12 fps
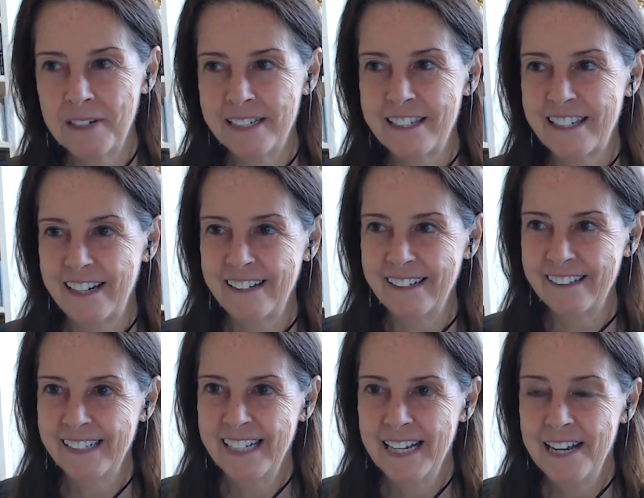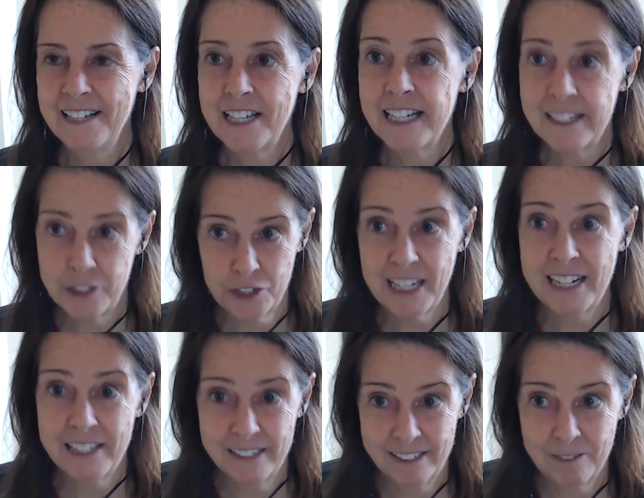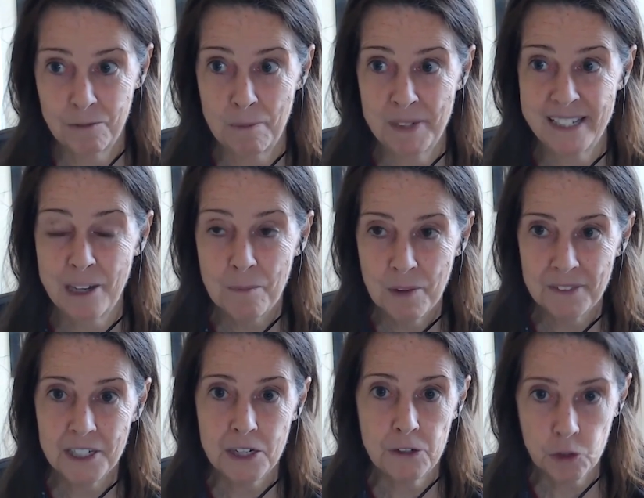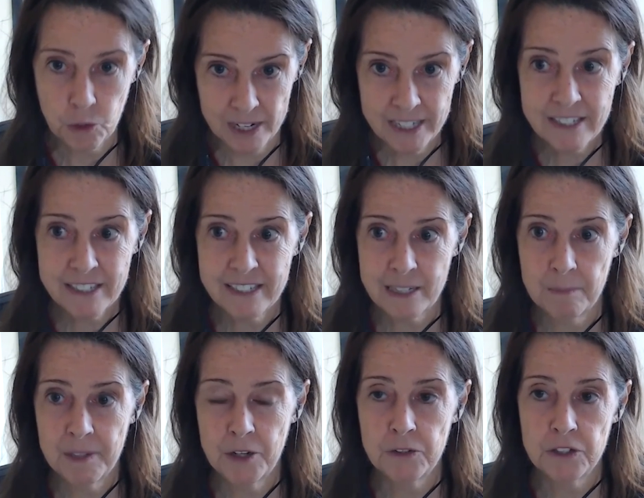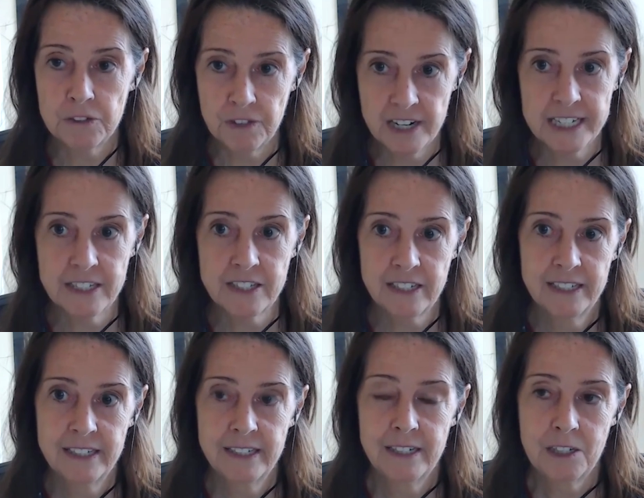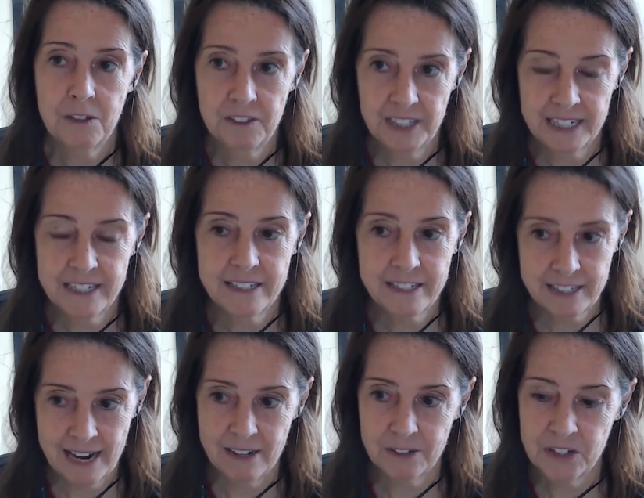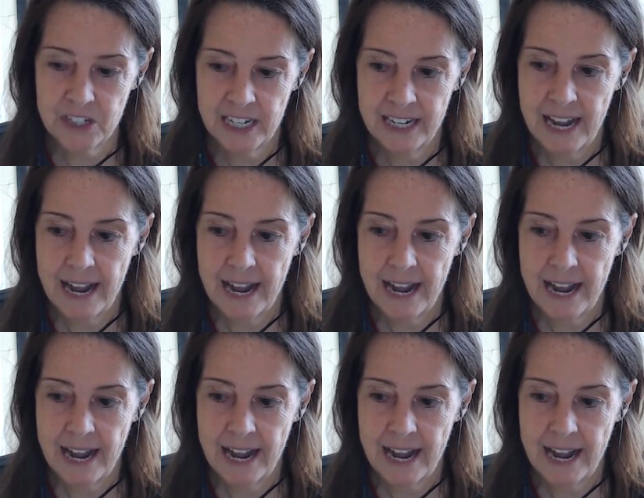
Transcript: it's, as you say, Robin, someone that you trust, someone whose advice you think is sound,